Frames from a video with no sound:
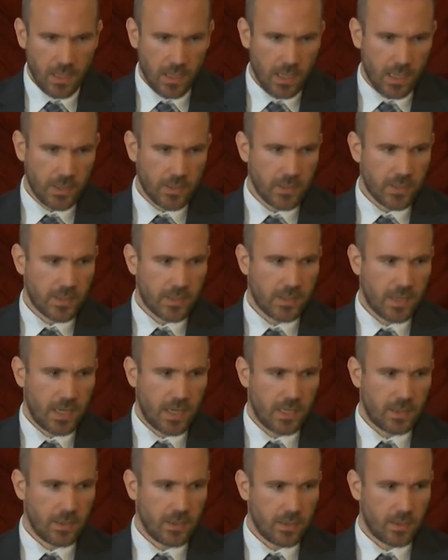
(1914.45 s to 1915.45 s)

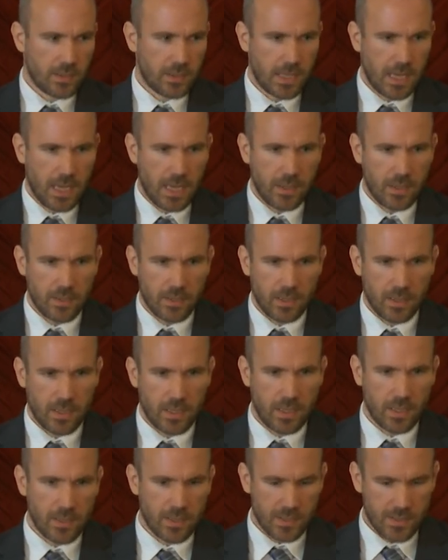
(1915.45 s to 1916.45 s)
understand that death and
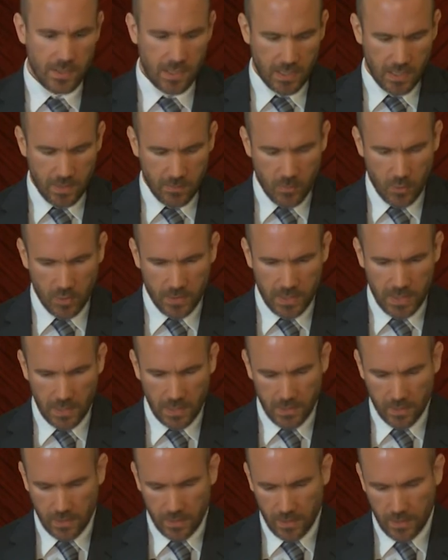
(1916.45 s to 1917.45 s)
understanding
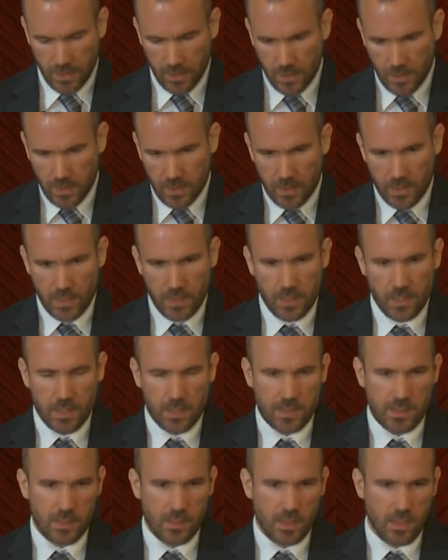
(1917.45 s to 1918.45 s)
mortality,
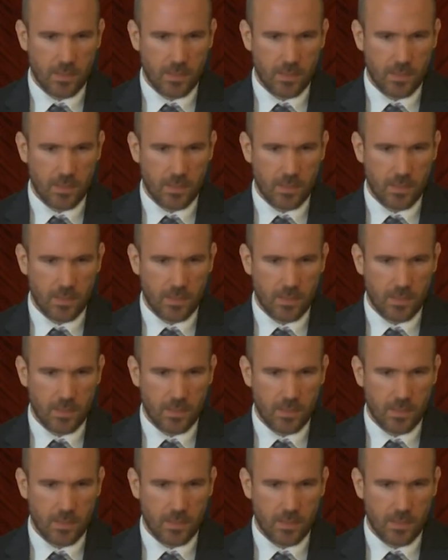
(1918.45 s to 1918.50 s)
it's,